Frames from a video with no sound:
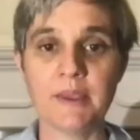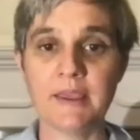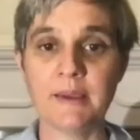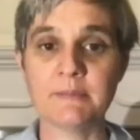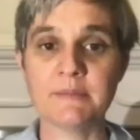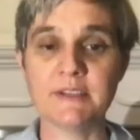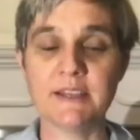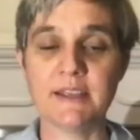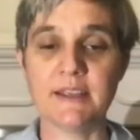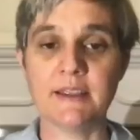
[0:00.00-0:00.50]

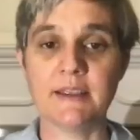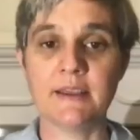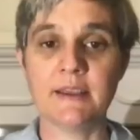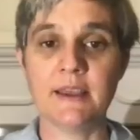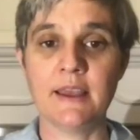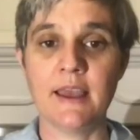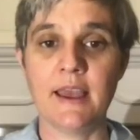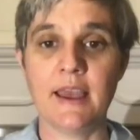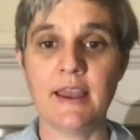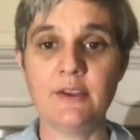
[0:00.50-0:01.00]
PMD,
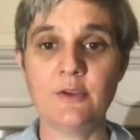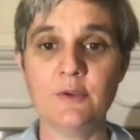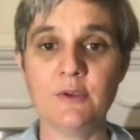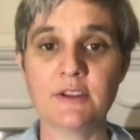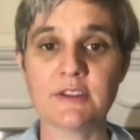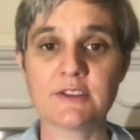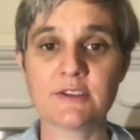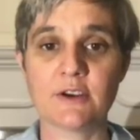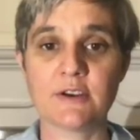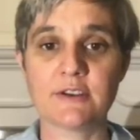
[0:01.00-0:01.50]
and you
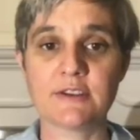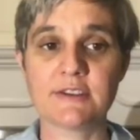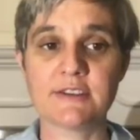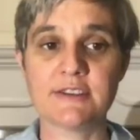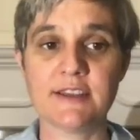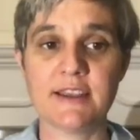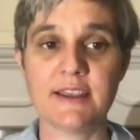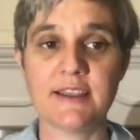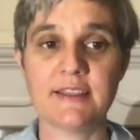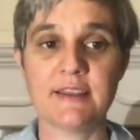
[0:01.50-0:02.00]
can start to
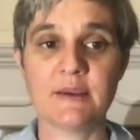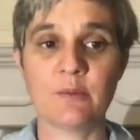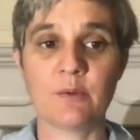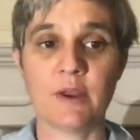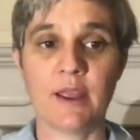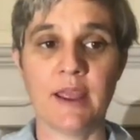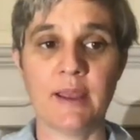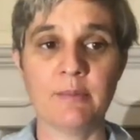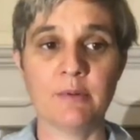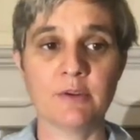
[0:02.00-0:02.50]
see that
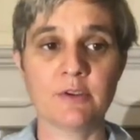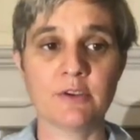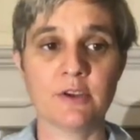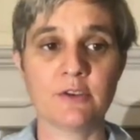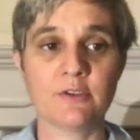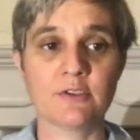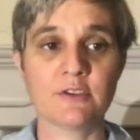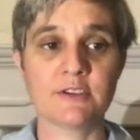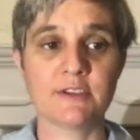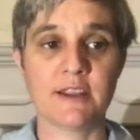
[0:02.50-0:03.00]
we're able to
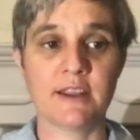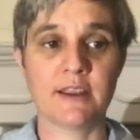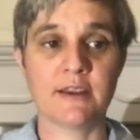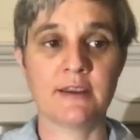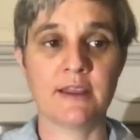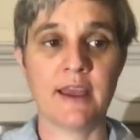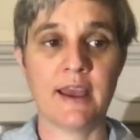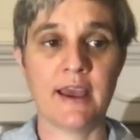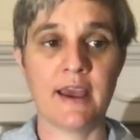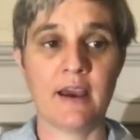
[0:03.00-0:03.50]

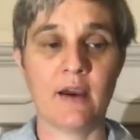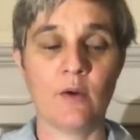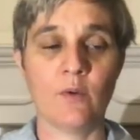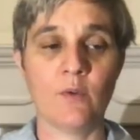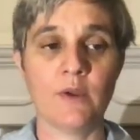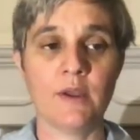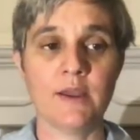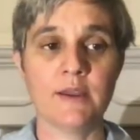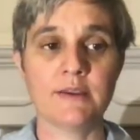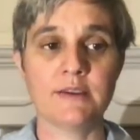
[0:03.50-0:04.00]
understand
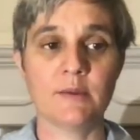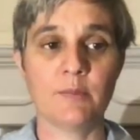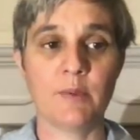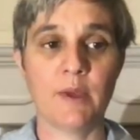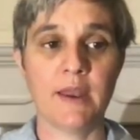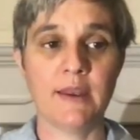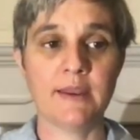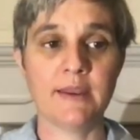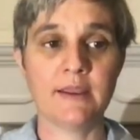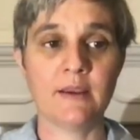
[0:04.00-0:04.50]
how,
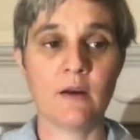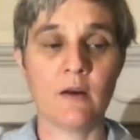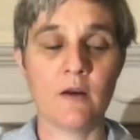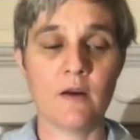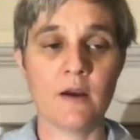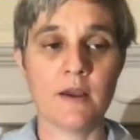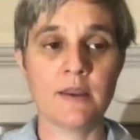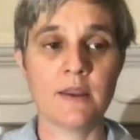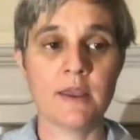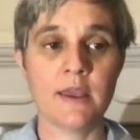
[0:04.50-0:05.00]
depending
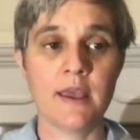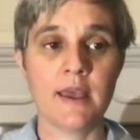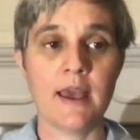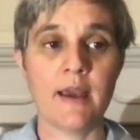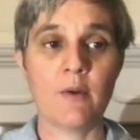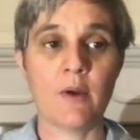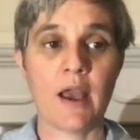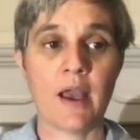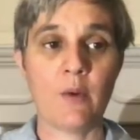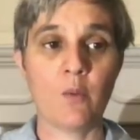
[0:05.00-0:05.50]
on
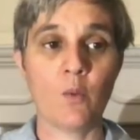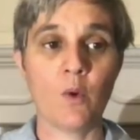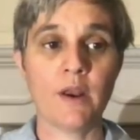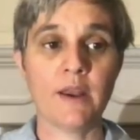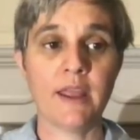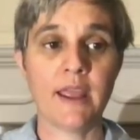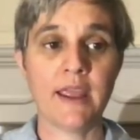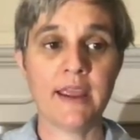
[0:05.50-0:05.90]
at what